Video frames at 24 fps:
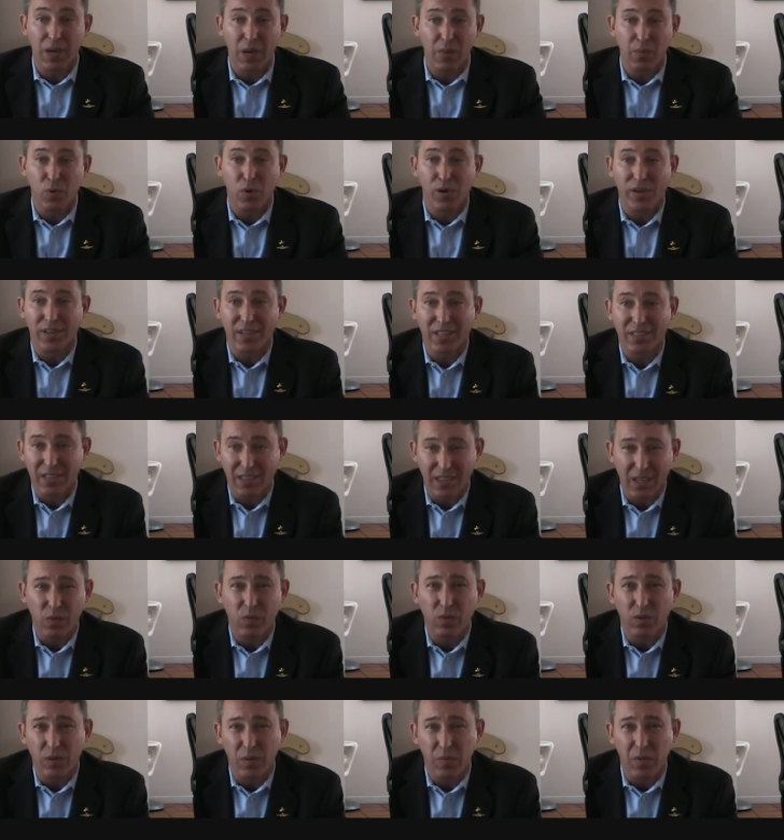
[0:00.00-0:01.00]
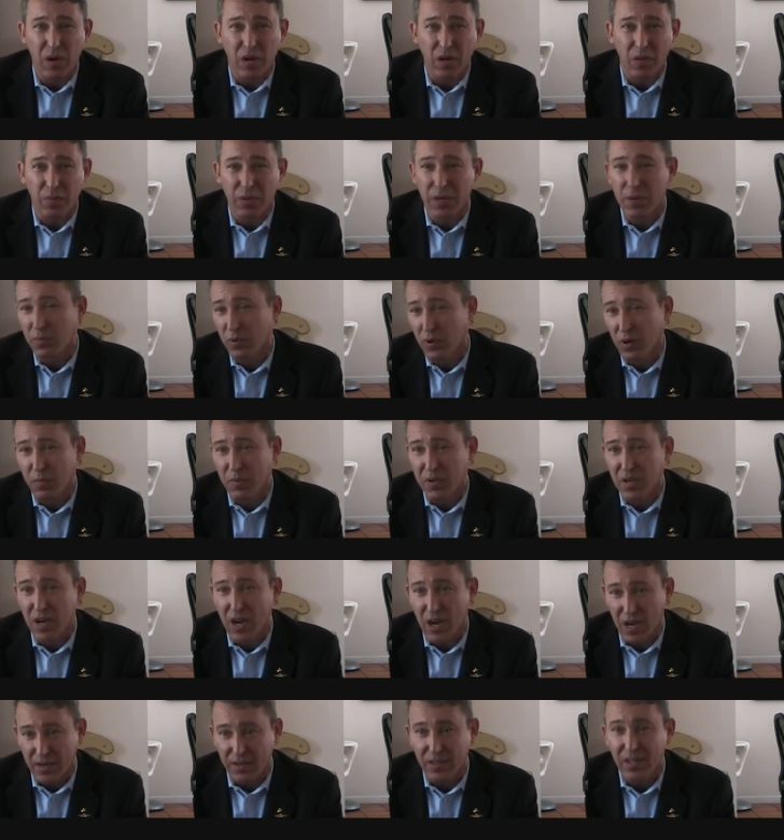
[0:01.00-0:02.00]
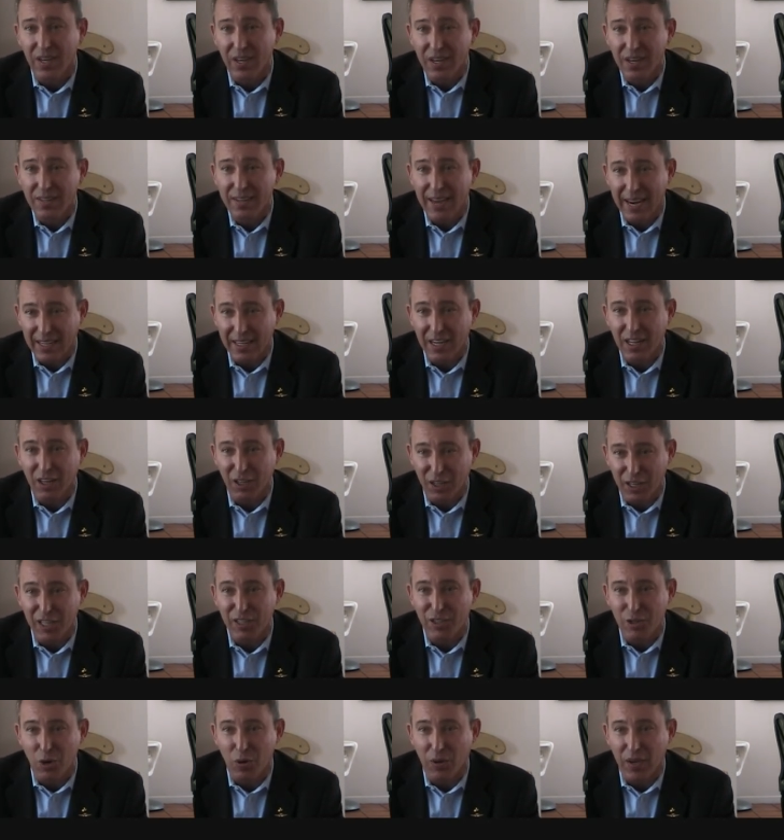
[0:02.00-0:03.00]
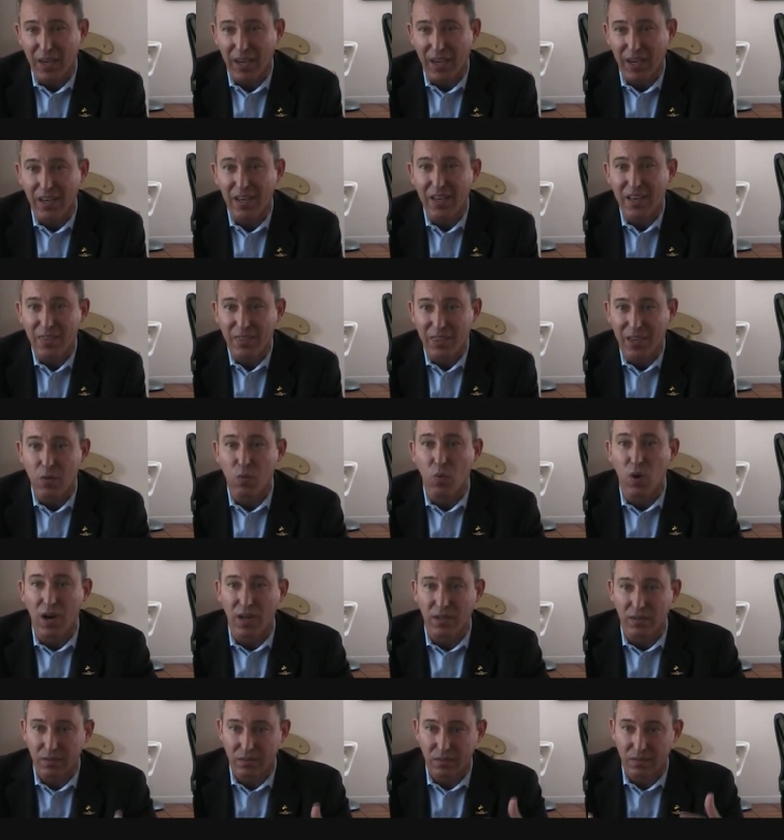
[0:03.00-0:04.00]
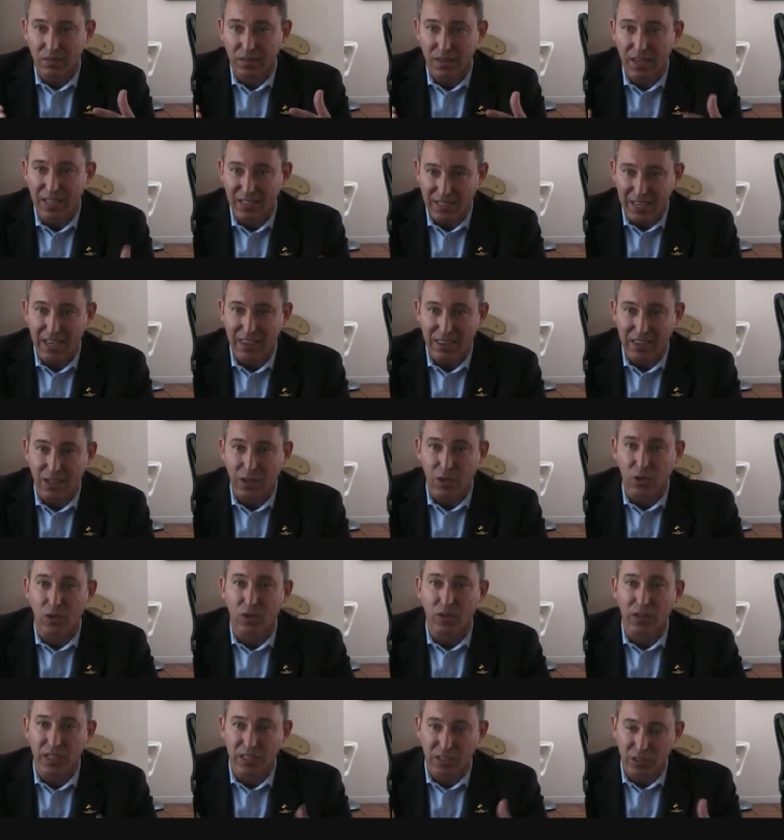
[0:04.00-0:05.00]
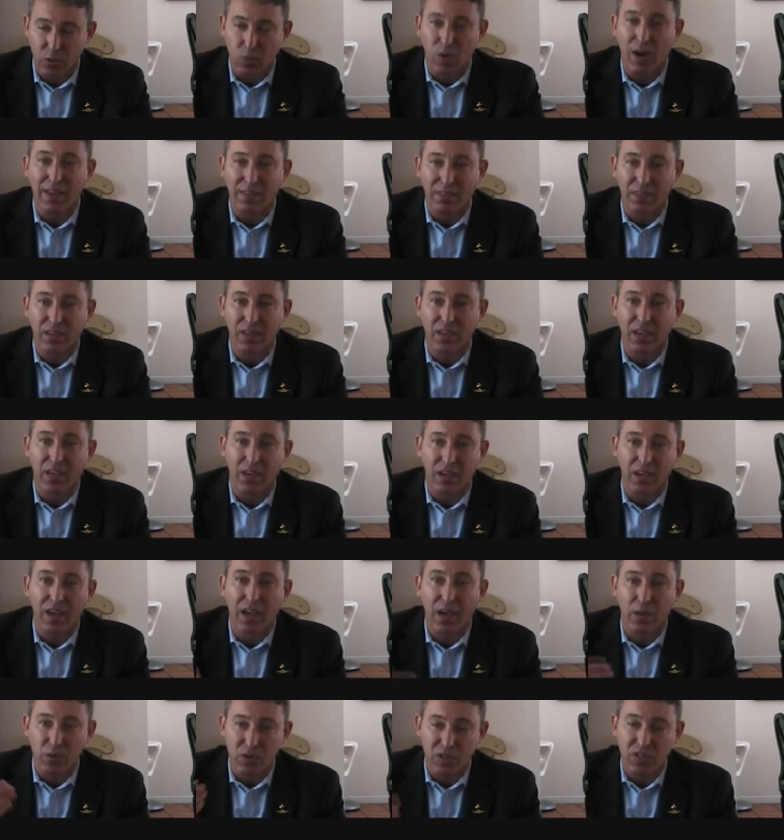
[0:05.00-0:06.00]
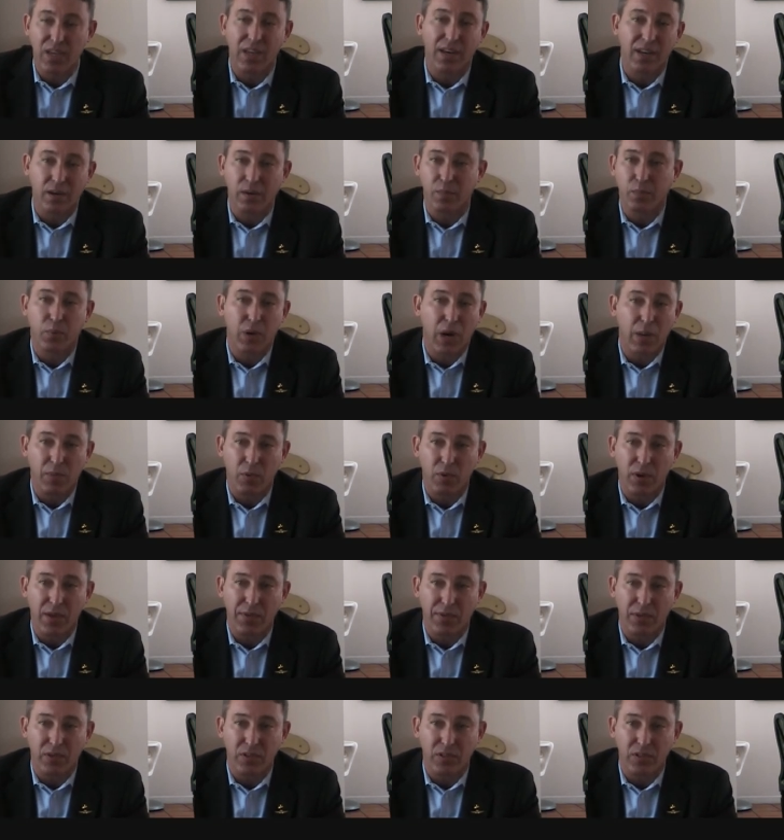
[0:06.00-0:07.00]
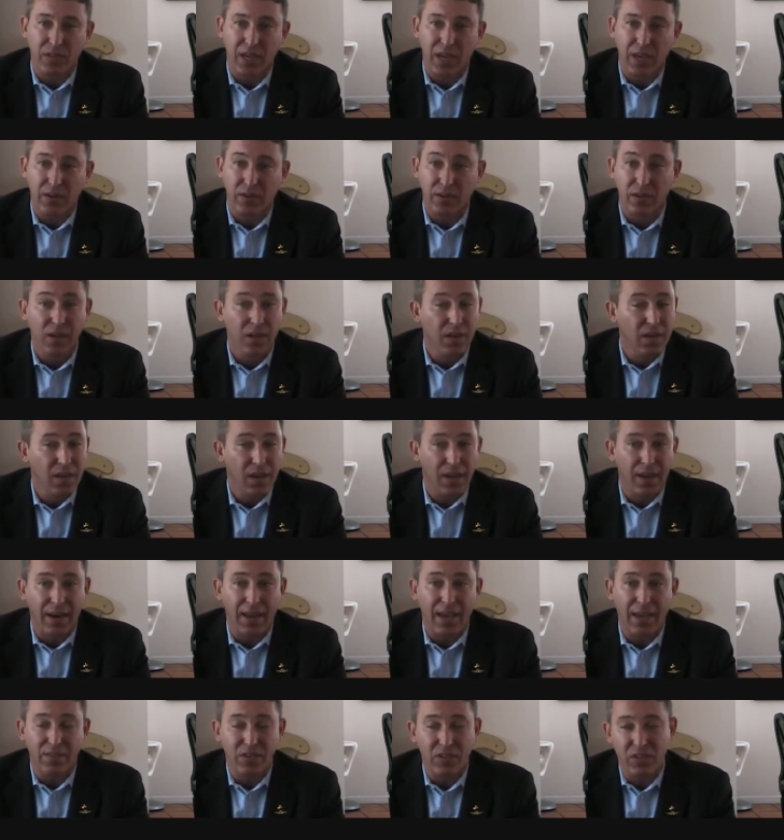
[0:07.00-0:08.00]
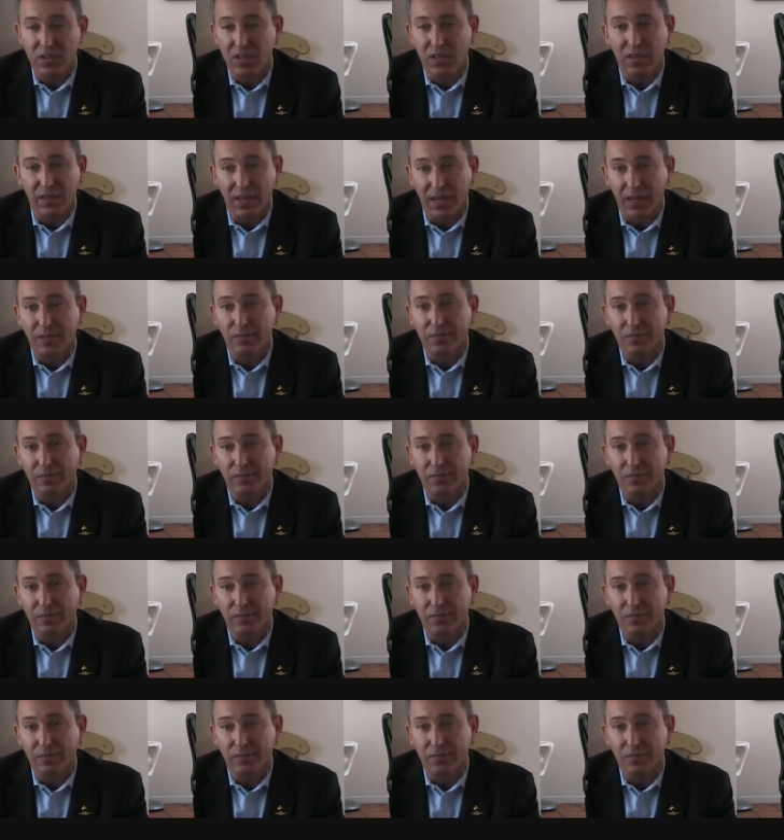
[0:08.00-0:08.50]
My point is, I think the American people are beyond technically it's okay. They want, it's ethical, it's the right thing, and we're setting a proper ethical standard, and I haven't seen that.